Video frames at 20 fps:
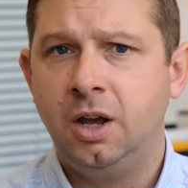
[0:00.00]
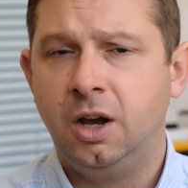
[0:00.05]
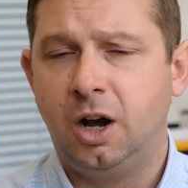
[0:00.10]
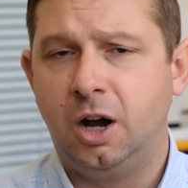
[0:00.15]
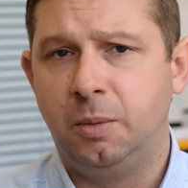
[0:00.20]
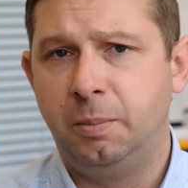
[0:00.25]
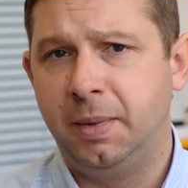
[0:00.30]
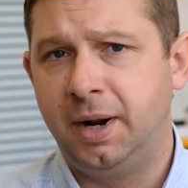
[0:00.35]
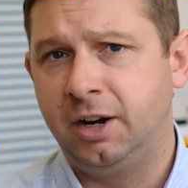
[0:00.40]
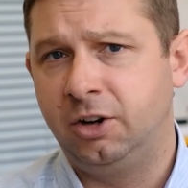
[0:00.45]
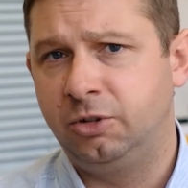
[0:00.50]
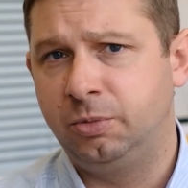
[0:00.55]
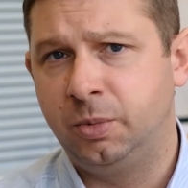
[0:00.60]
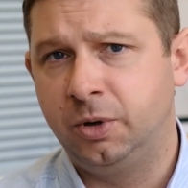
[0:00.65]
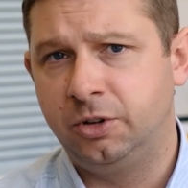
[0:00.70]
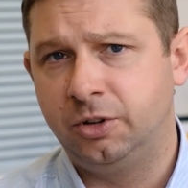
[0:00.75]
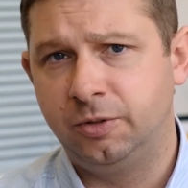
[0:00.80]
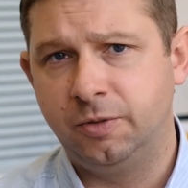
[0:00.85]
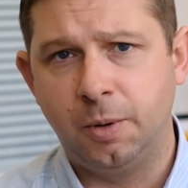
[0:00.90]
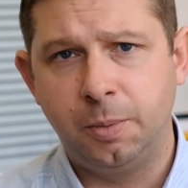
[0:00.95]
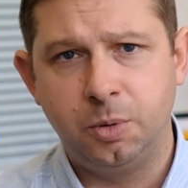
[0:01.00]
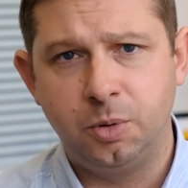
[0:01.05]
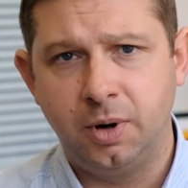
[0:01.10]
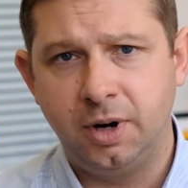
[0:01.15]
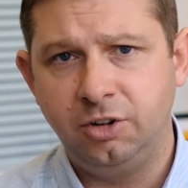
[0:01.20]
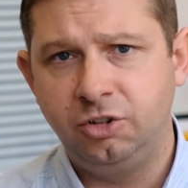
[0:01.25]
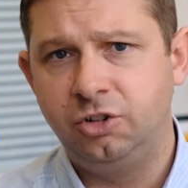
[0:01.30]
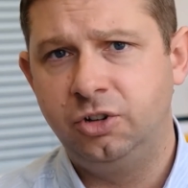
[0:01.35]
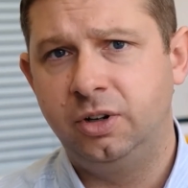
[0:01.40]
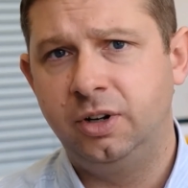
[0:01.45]
our management of
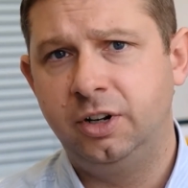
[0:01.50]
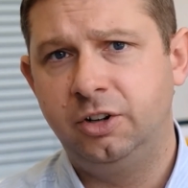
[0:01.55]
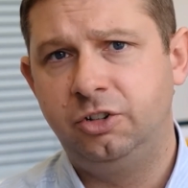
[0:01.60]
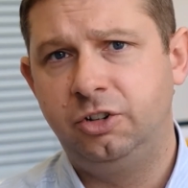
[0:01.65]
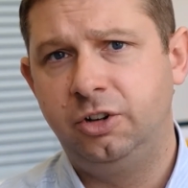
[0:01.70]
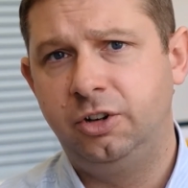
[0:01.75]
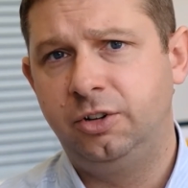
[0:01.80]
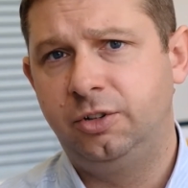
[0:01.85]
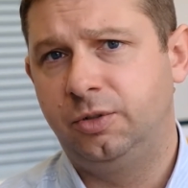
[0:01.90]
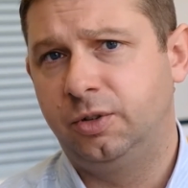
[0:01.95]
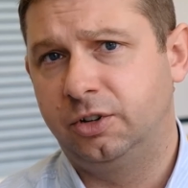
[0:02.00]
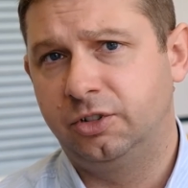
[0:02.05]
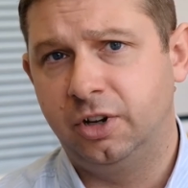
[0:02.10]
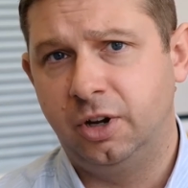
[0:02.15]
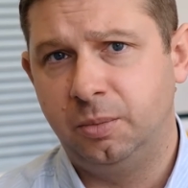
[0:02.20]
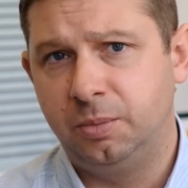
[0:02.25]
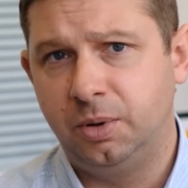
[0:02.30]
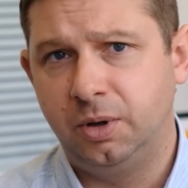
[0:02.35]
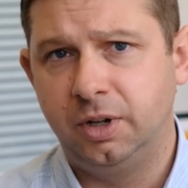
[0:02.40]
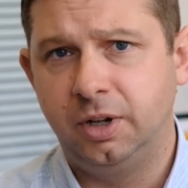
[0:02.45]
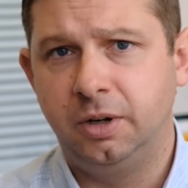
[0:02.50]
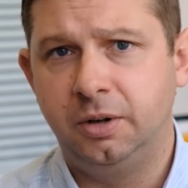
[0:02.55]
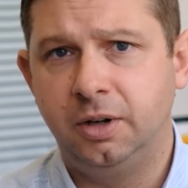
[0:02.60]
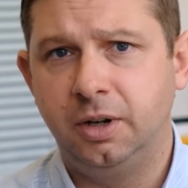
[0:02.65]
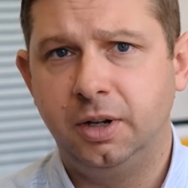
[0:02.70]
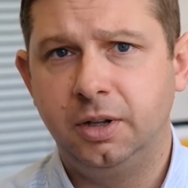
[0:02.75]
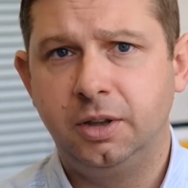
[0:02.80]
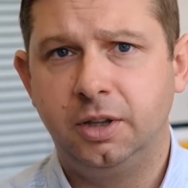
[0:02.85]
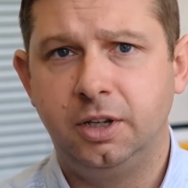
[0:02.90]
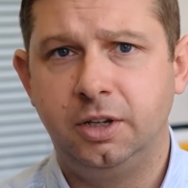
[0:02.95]
operational issues, for example, in
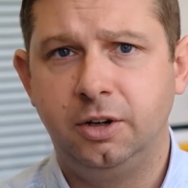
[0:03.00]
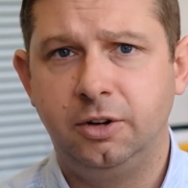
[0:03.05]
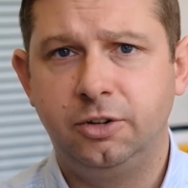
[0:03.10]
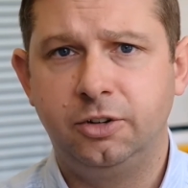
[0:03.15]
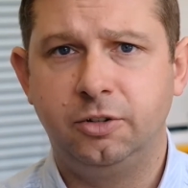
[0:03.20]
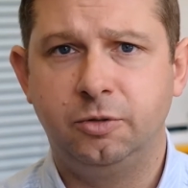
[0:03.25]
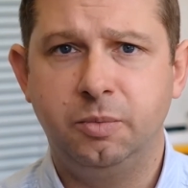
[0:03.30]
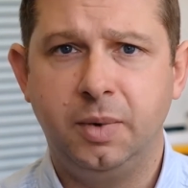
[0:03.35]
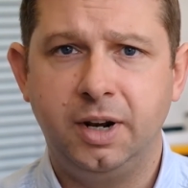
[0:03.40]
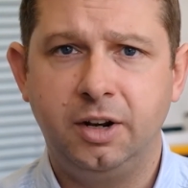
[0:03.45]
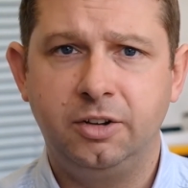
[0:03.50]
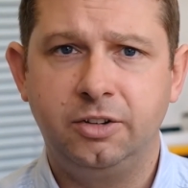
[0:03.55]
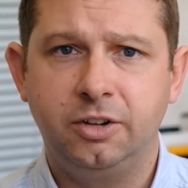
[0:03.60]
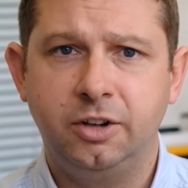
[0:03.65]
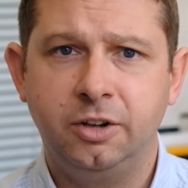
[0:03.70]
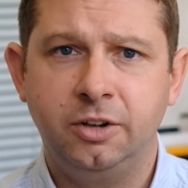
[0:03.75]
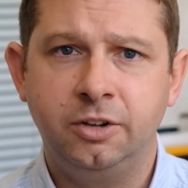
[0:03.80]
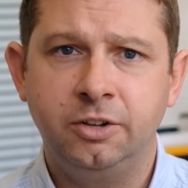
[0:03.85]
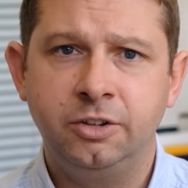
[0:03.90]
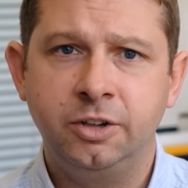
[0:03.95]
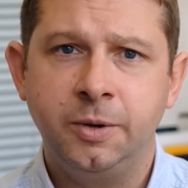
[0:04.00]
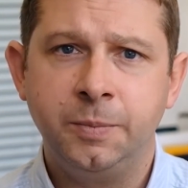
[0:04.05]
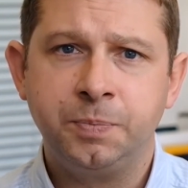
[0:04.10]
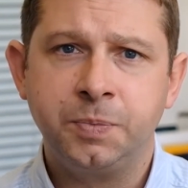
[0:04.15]
the use of medicines,